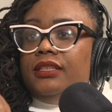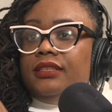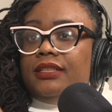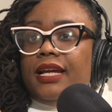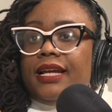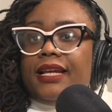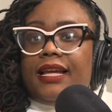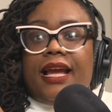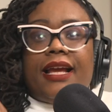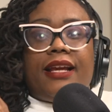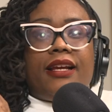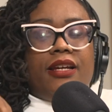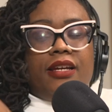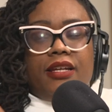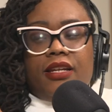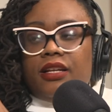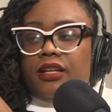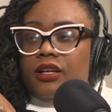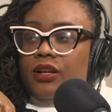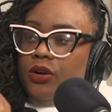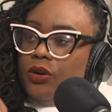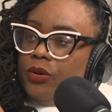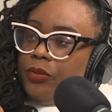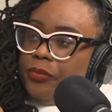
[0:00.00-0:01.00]
Like I
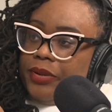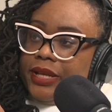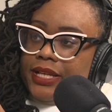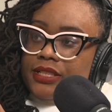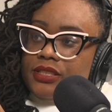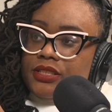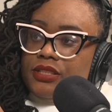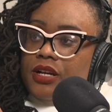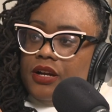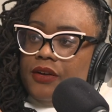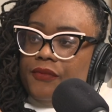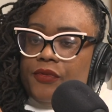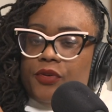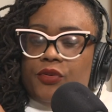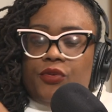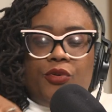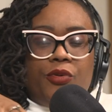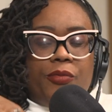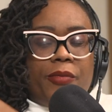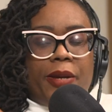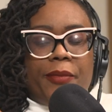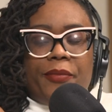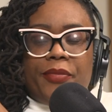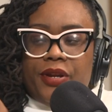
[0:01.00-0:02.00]
couldn't go based off of who
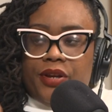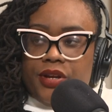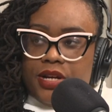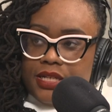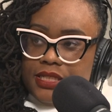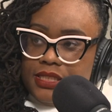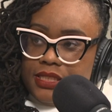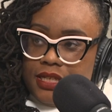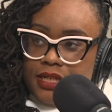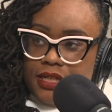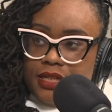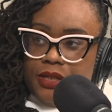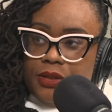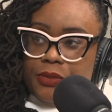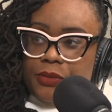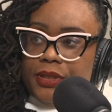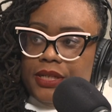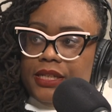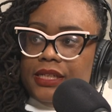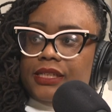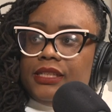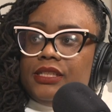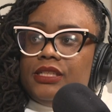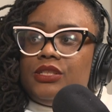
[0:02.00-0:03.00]
my parents said he
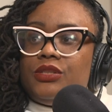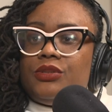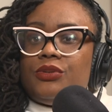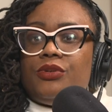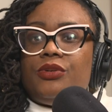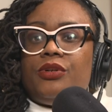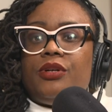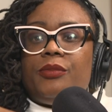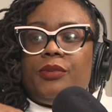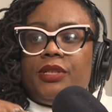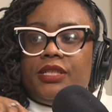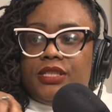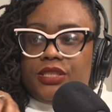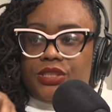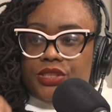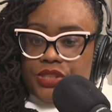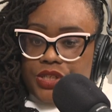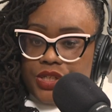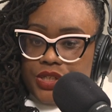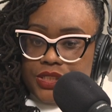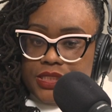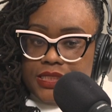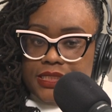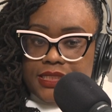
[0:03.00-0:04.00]
was or what the
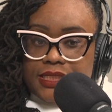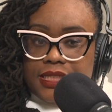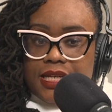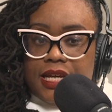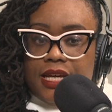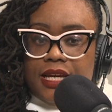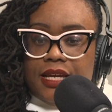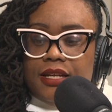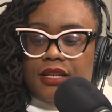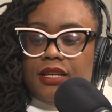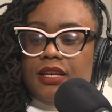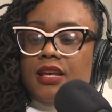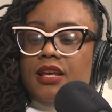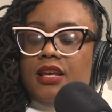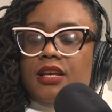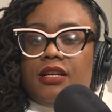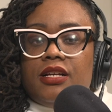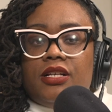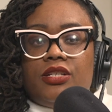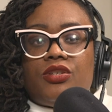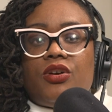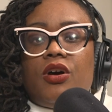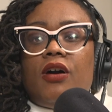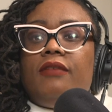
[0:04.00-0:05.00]
church said,
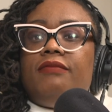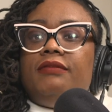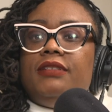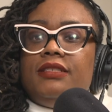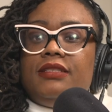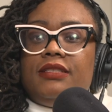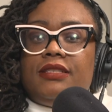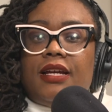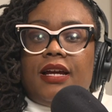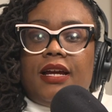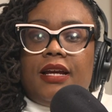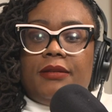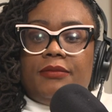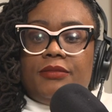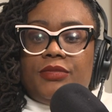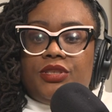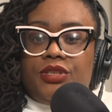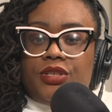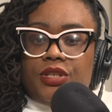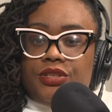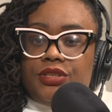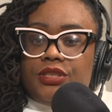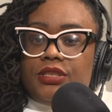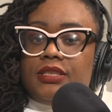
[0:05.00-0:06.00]
because oftentimes
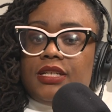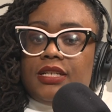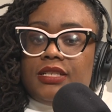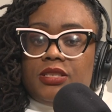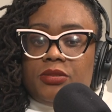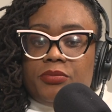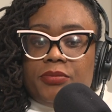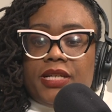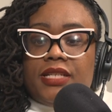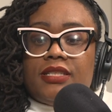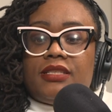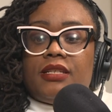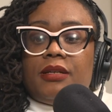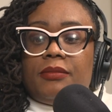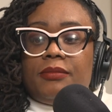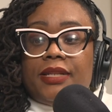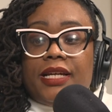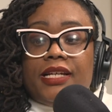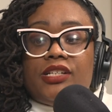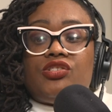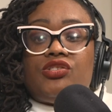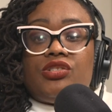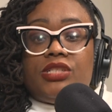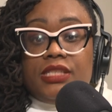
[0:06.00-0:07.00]
church does mix up
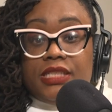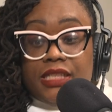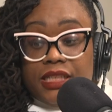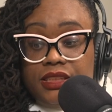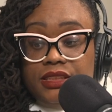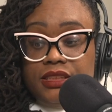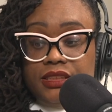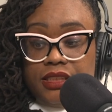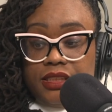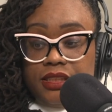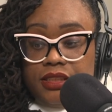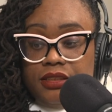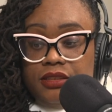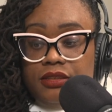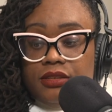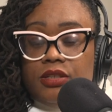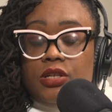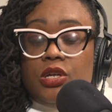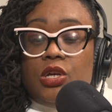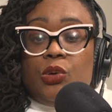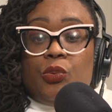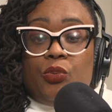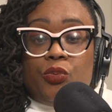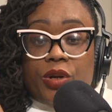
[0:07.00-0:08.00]
like
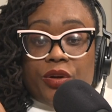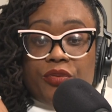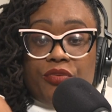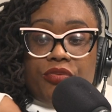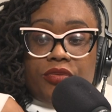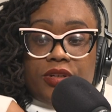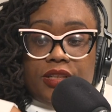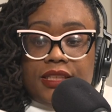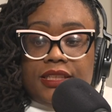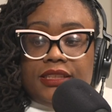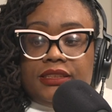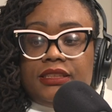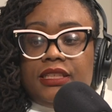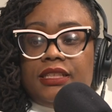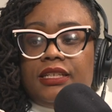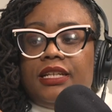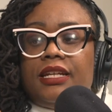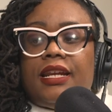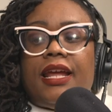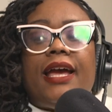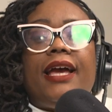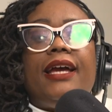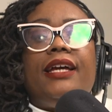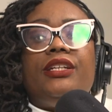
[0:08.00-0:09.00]
tradition with religion.
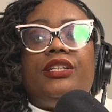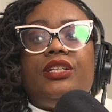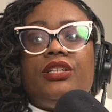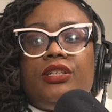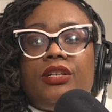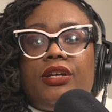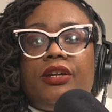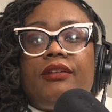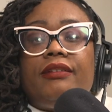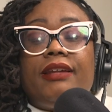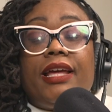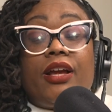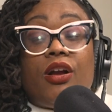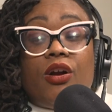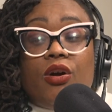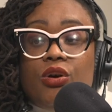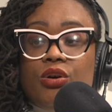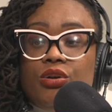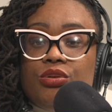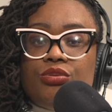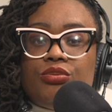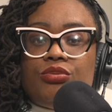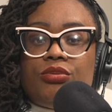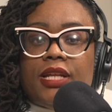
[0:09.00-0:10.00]
And I had to learn like,
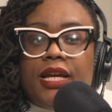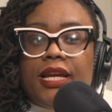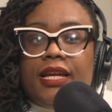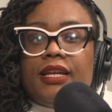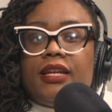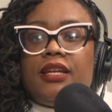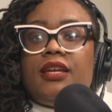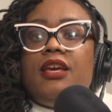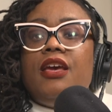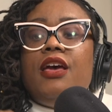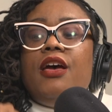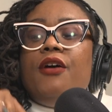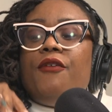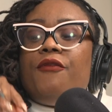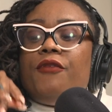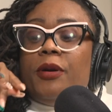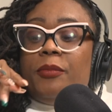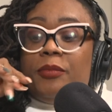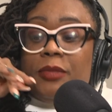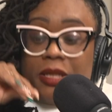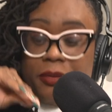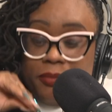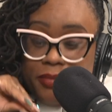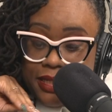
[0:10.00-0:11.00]
oh, like
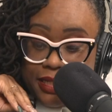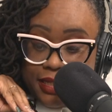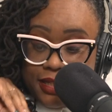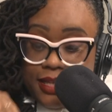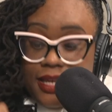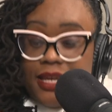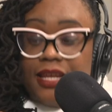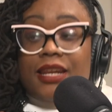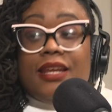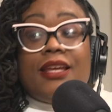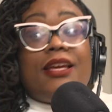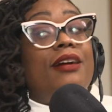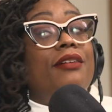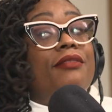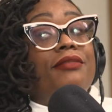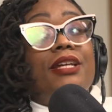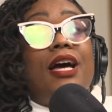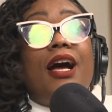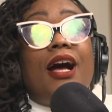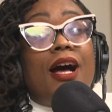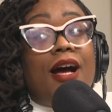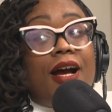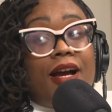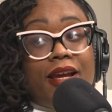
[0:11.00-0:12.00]
from the beginning of
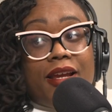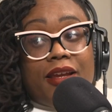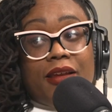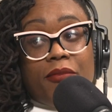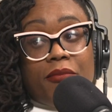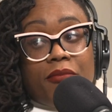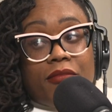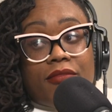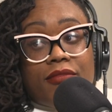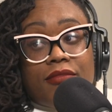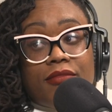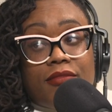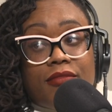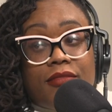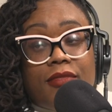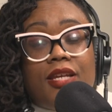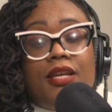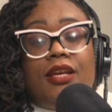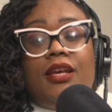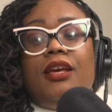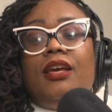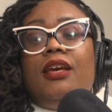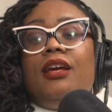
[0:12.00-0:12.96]
time,